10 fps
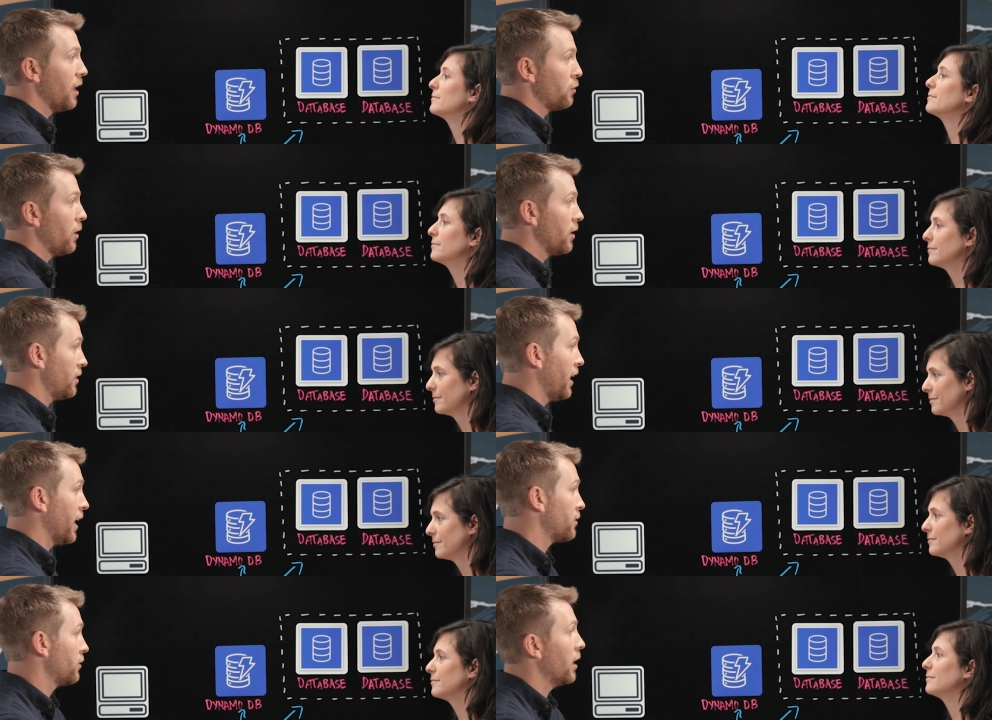Speaker 1: as well as the
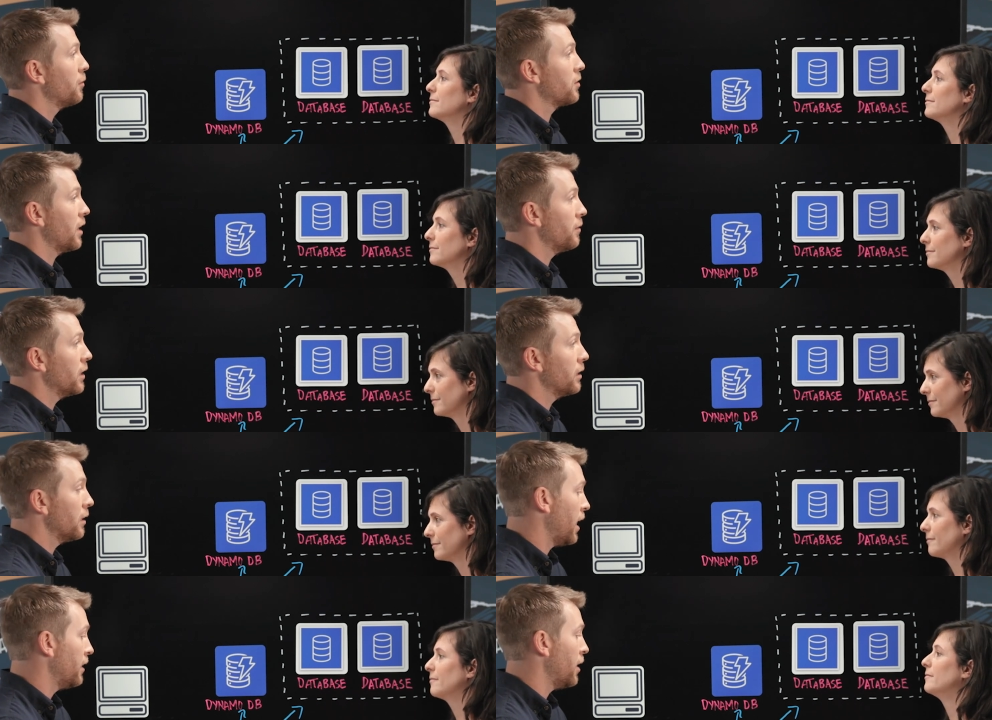answer that was given,
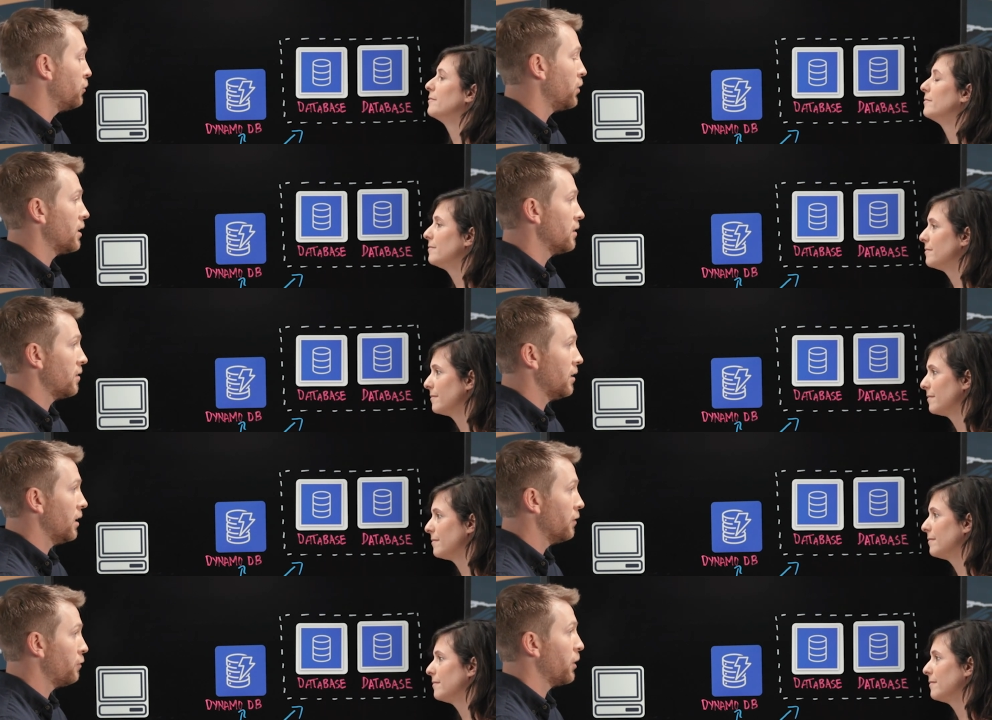and then we can see
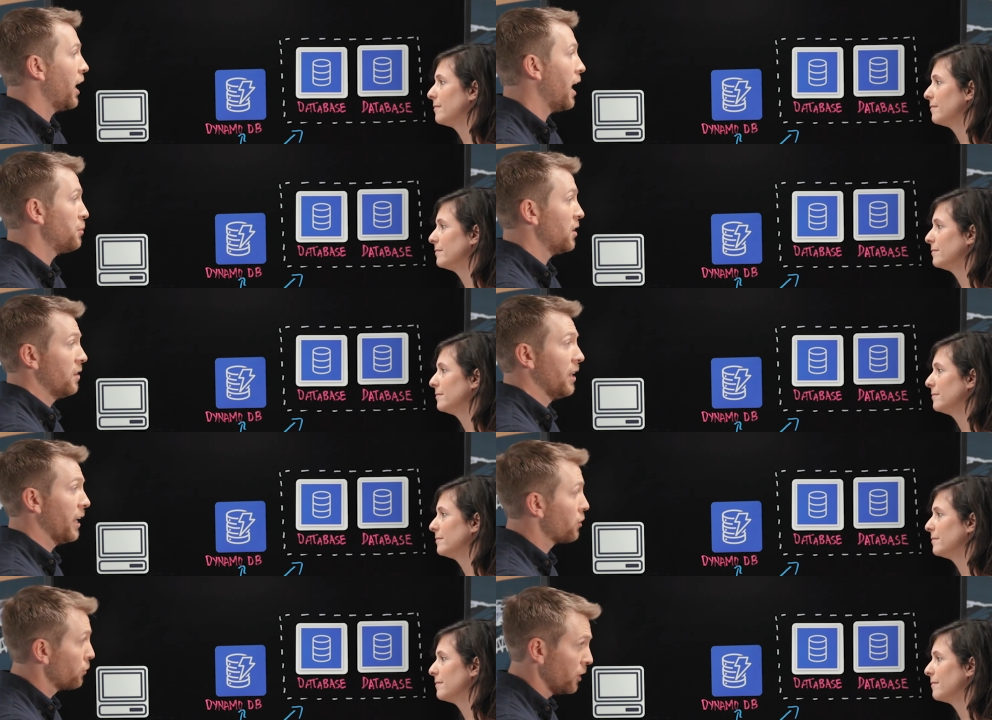if perhaps it's an
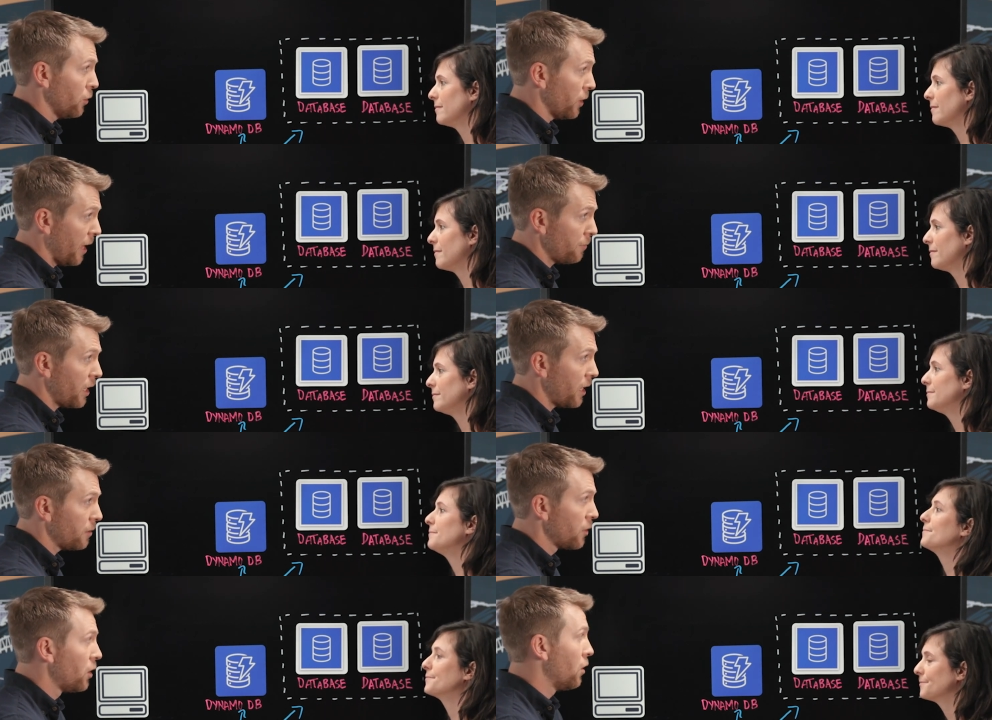answer we don't have
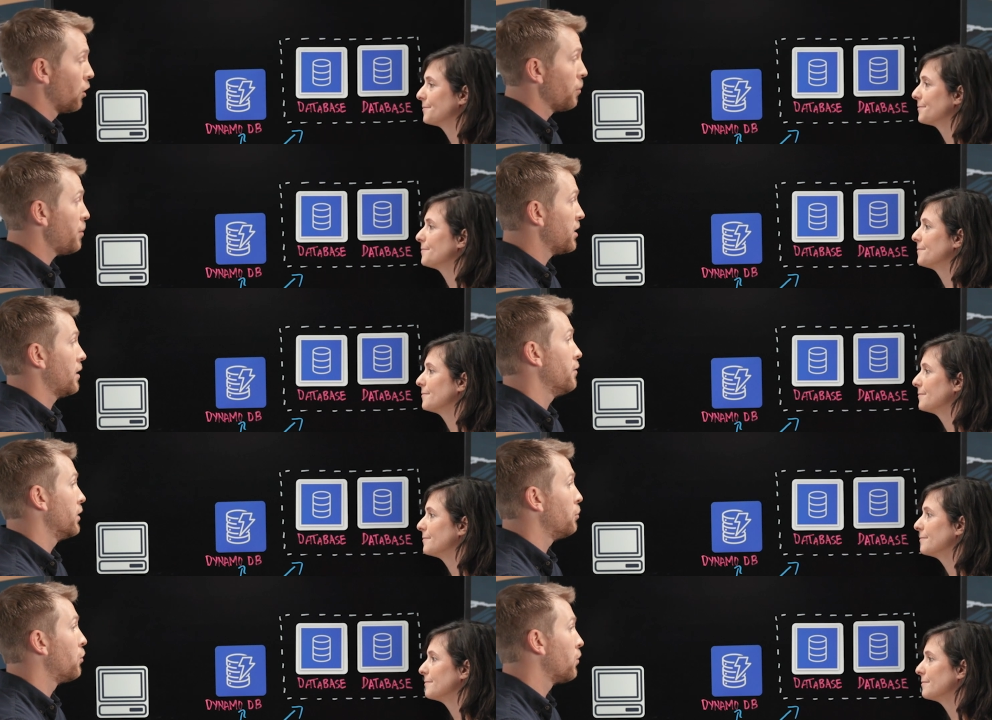yet, mm -hmm. or maybe it's
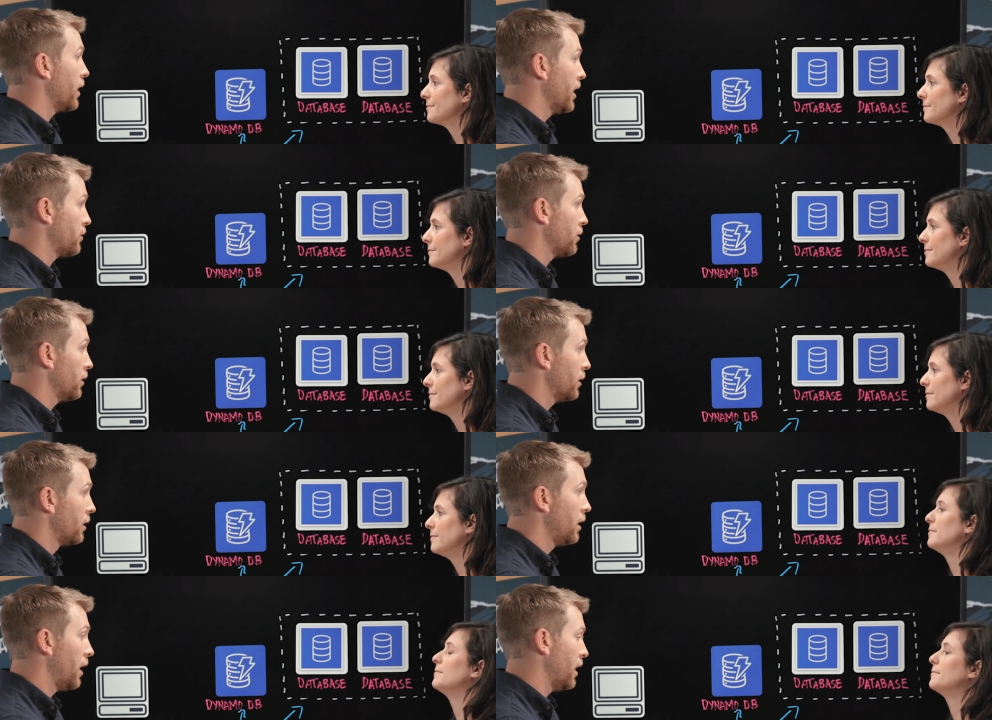giving a poor answer.
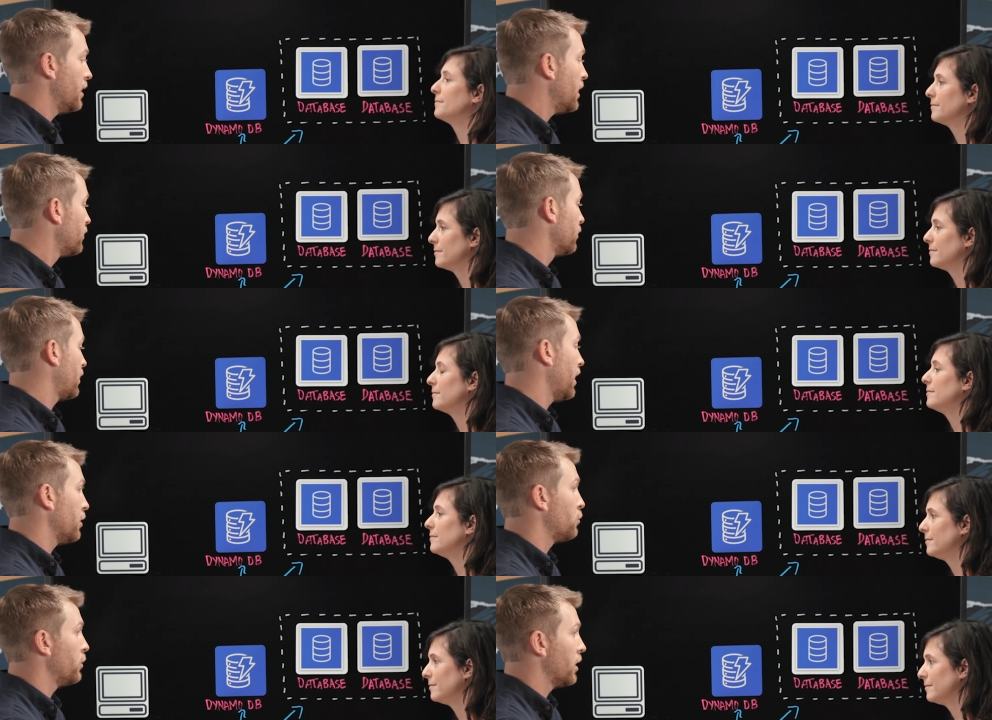And in either
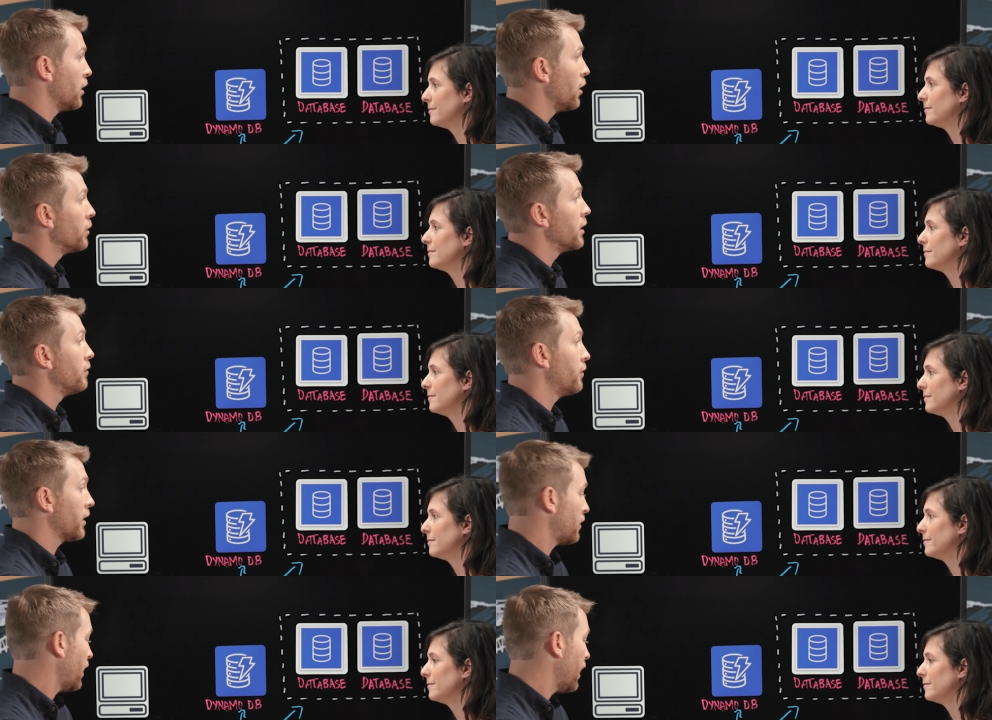case, we can go and
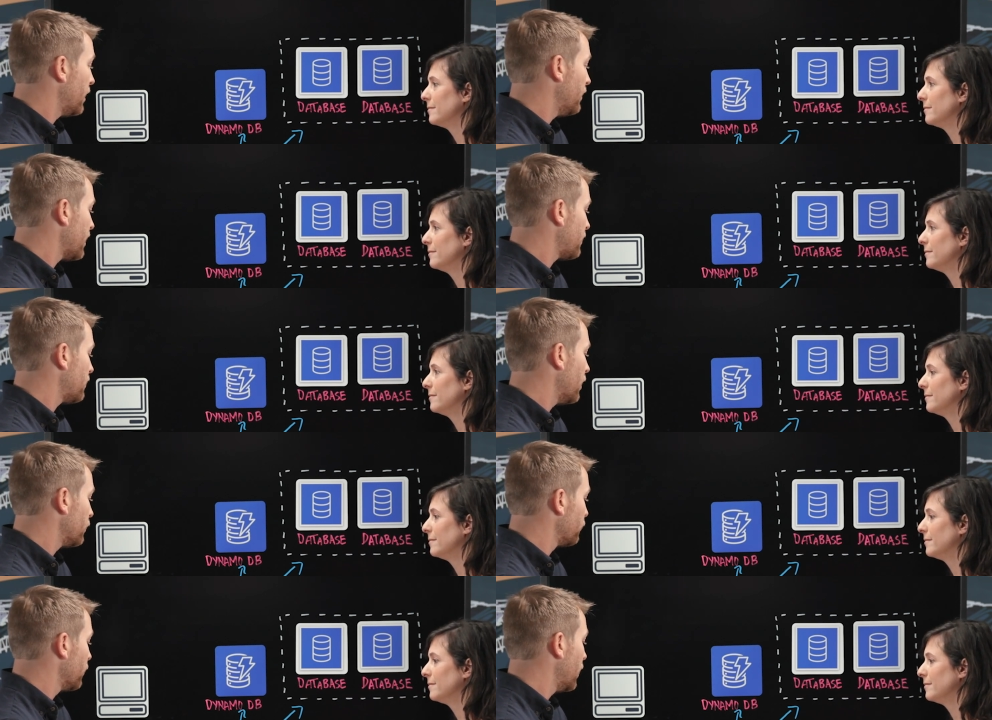fix that, and that's
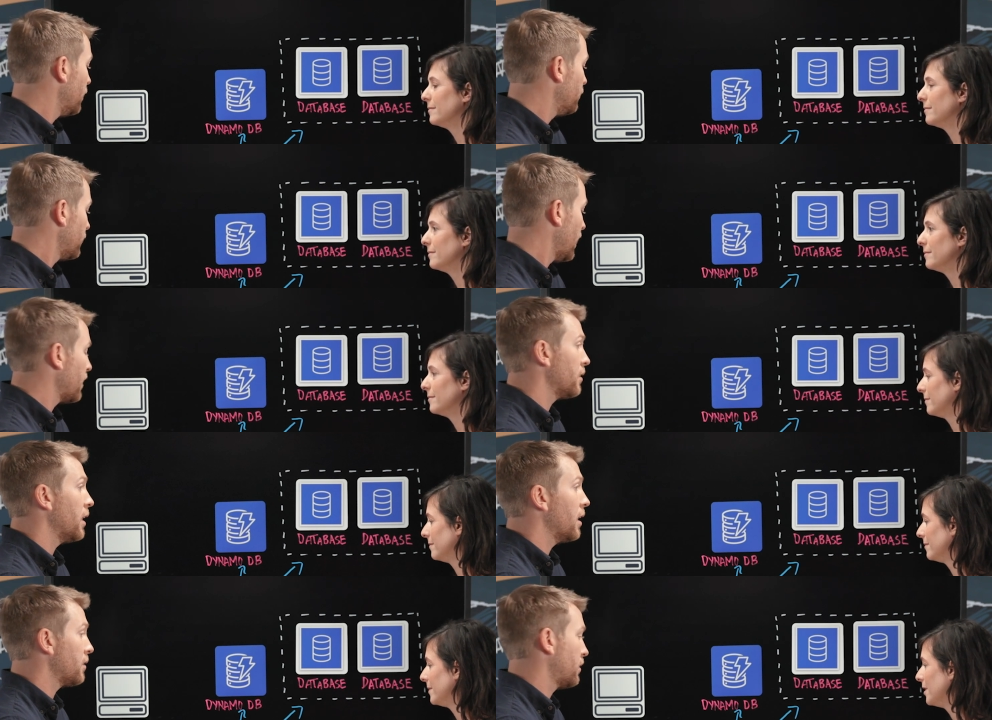done through SNS.